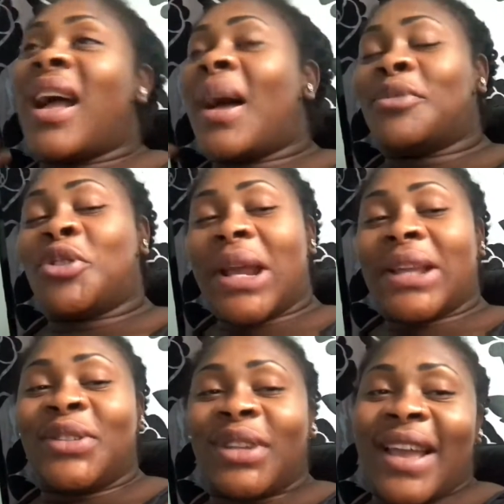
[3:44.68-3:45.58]
I'm
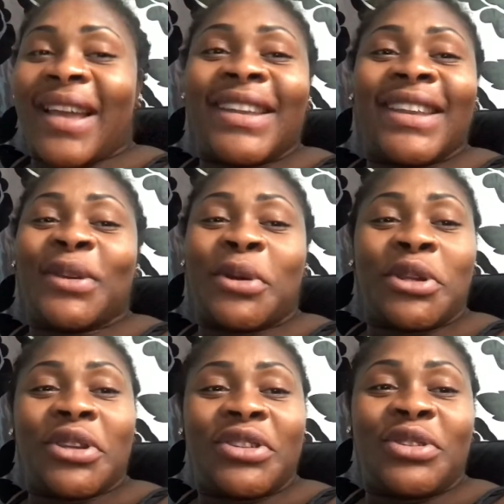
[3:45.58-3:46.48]
trying to get, you know,
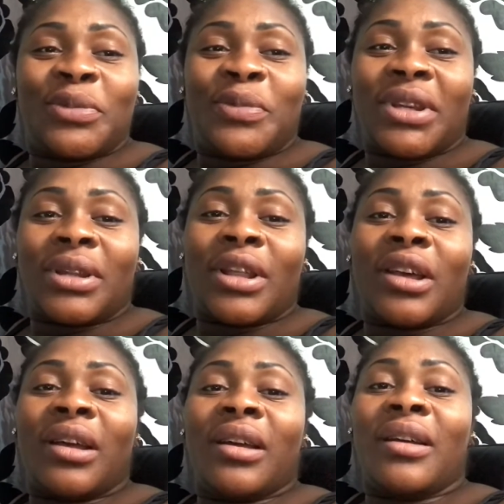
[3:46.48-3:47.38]
used to being
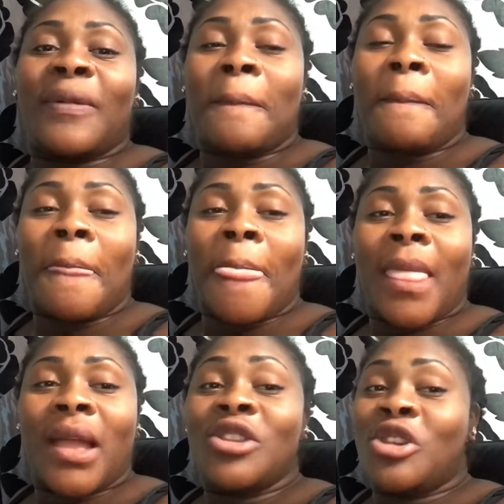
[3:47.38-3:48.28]
a
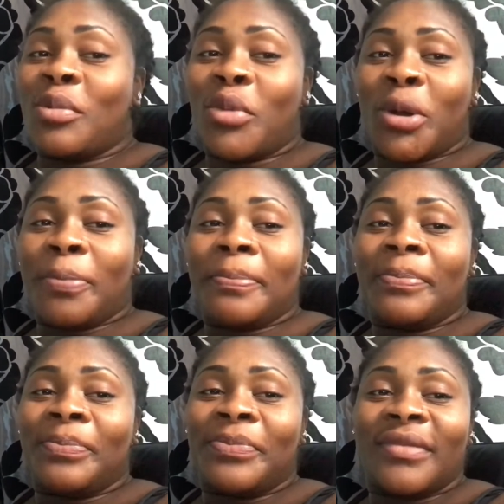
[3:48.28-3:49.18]
new mom
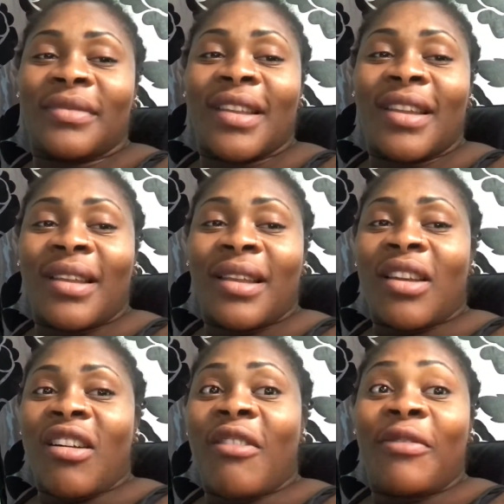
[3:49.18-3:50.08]

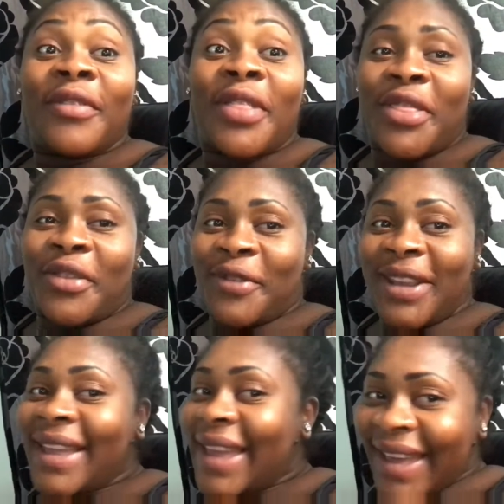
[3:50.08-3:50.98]
of
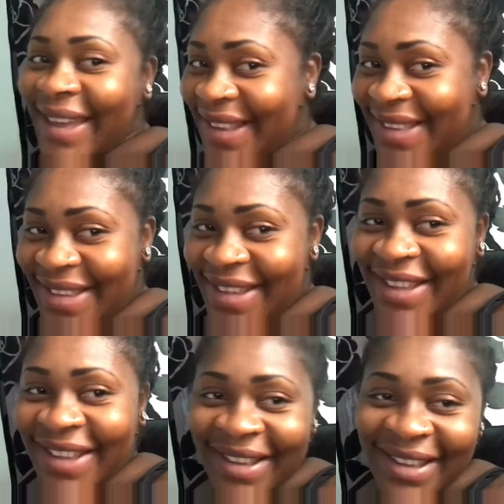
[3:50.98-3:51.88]
3 kids.
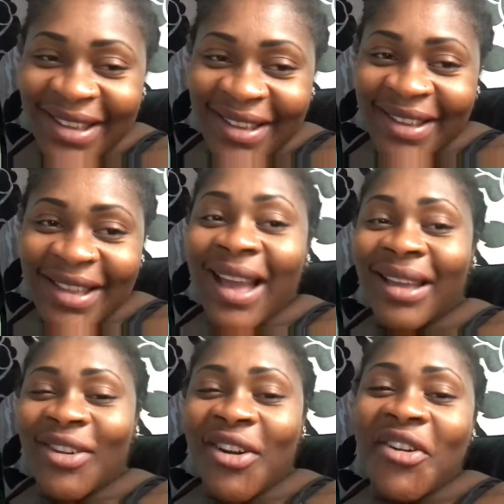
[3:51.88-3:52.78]

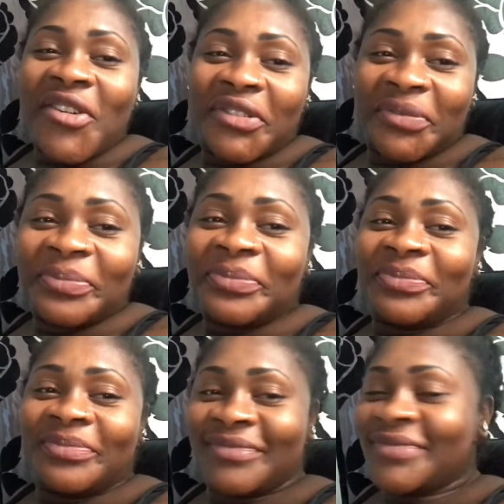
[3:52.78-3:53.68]
I know,
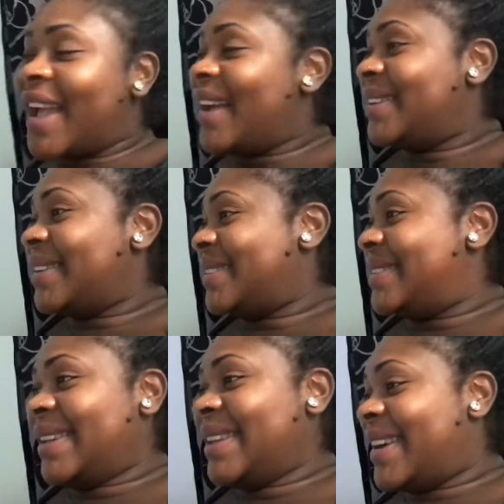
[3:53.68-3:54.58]
I didn't
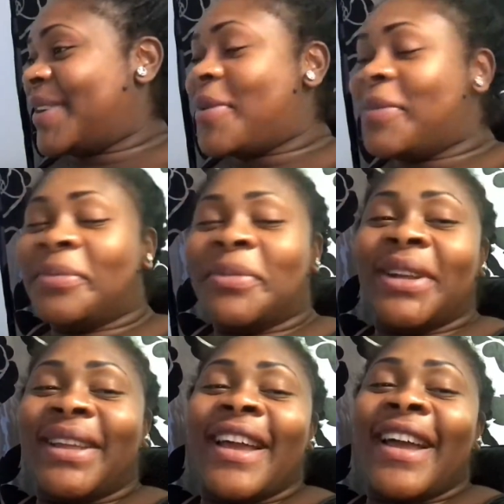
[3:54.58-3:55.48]
see that coming,
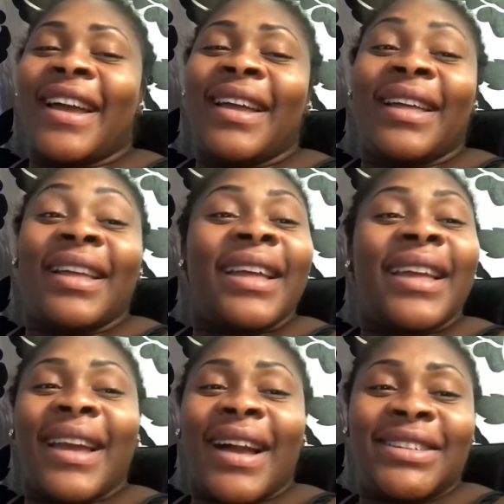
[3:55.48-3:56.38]
but yeah,
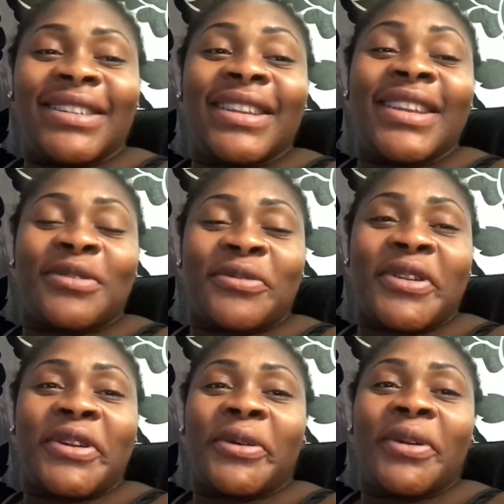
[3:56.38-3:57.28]
it actually is
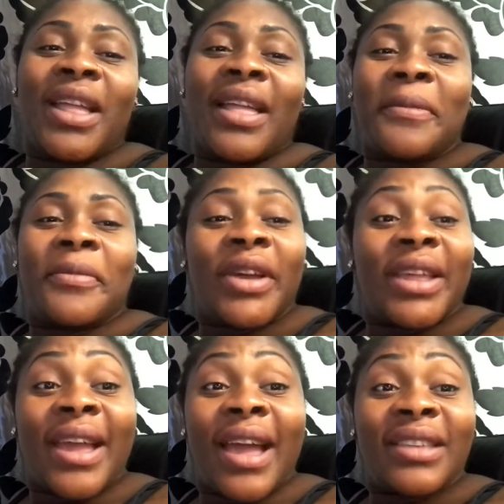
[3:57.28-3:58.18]
real. But
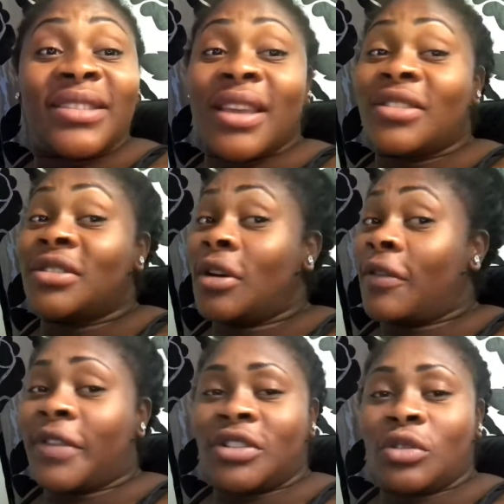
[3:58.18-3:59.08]
yeah, it's so
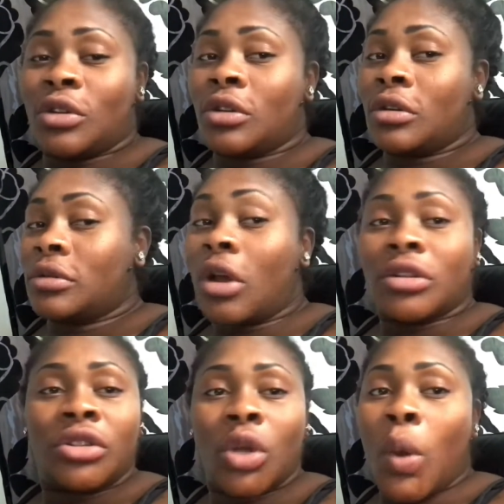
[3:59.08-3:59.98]
far so
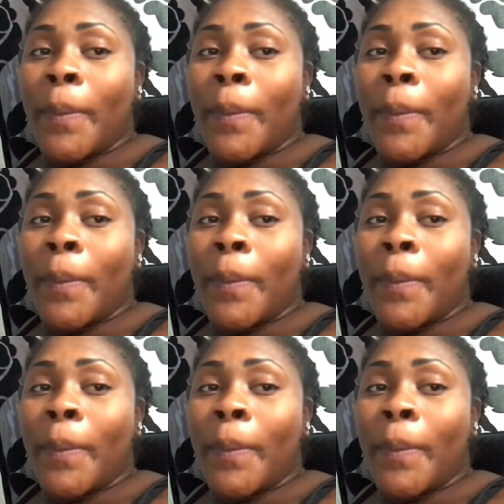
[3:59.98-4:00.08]
not so